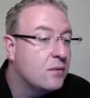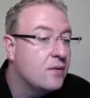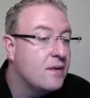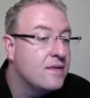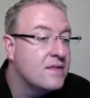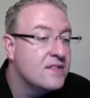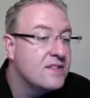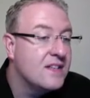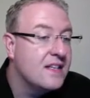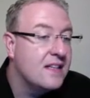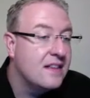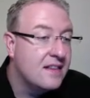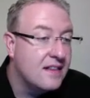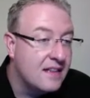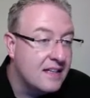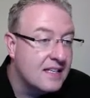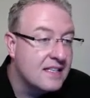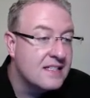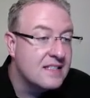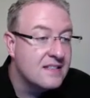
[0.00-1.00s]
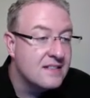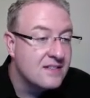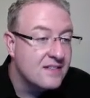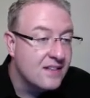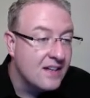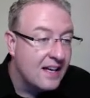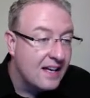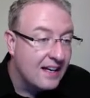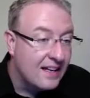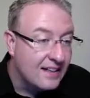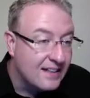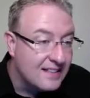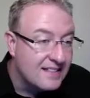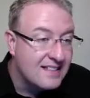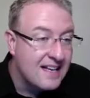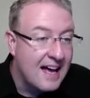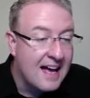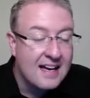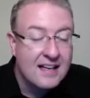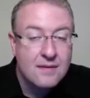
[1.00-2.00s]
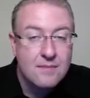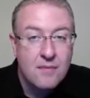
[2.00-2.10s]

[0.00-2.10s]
we've seen this exact